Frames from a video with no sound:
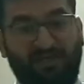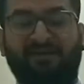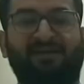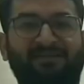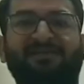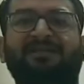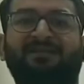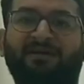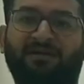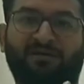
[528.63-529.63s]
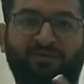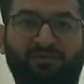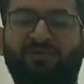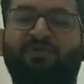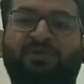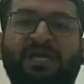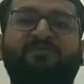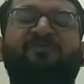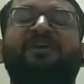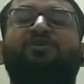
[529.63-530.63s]
Rather than the
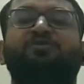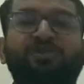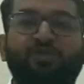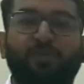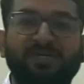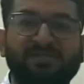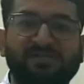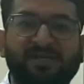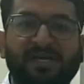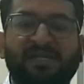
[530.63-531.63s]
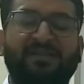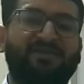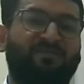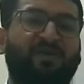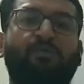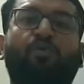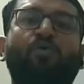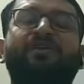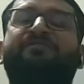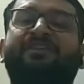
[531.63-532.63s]
type of nitrogenous waste, there is one
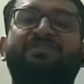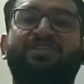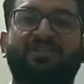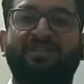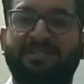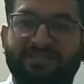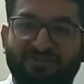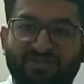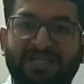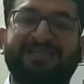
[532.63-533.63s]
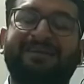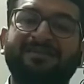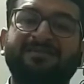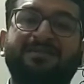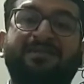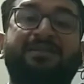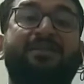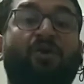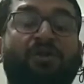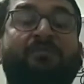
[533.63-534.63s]
more differentiation in excretion, and that is
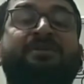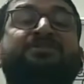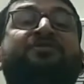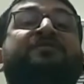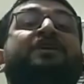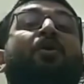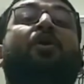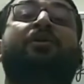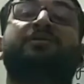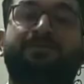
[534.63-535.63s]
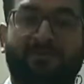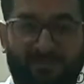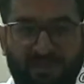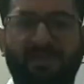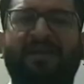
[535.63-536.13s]
on the basis of their organs.